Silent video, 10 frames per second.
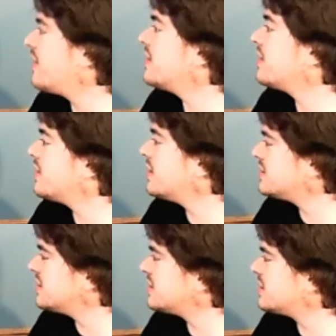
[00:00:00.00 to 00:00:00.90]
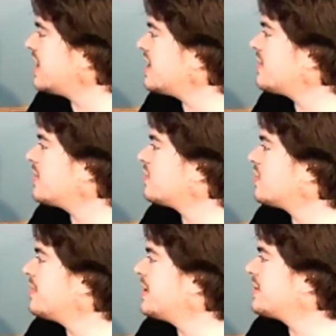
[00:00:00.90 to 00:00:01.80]
Yeah, it says
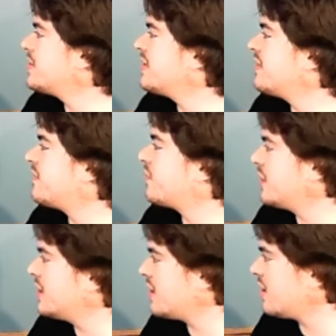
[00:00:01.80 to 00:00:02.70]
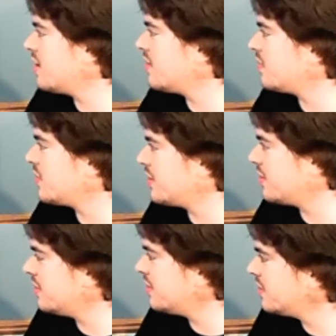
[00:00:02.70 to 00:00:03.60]
sign up and we'll mail you a free
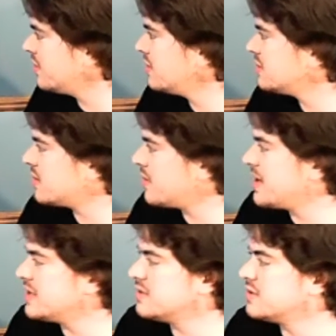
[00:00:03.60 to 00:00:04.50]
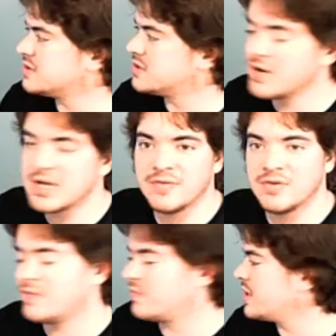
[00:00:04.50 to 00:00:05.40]
card reader. So basically, they're
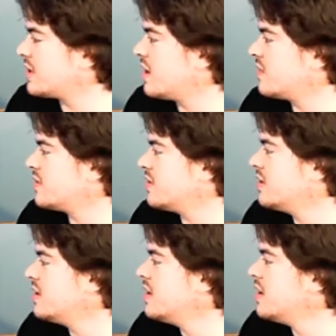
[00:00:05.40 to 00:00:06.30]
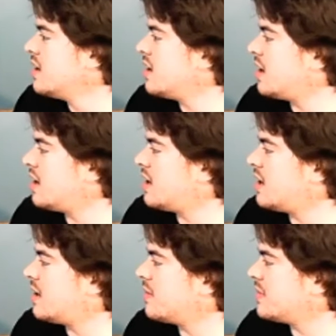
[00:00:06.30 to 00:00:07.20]
still giving you a free card reader.
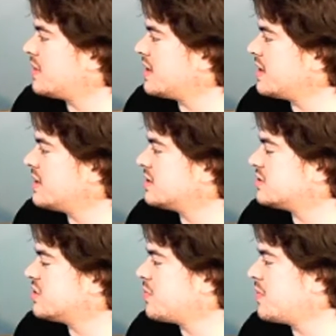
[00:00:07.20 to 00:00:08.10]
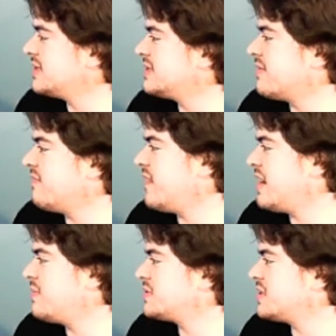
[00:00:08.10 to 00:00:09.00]
It's
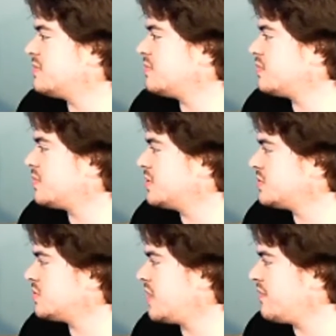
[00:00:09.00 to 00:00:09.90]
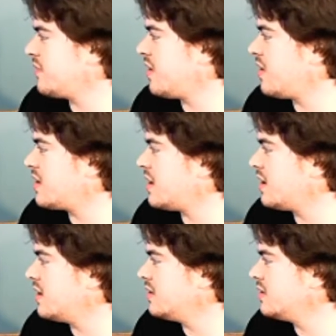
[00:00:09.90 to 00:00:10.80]
2.75% per swipe for
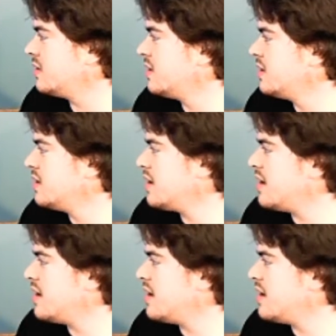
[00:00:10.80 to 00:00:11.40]
all card.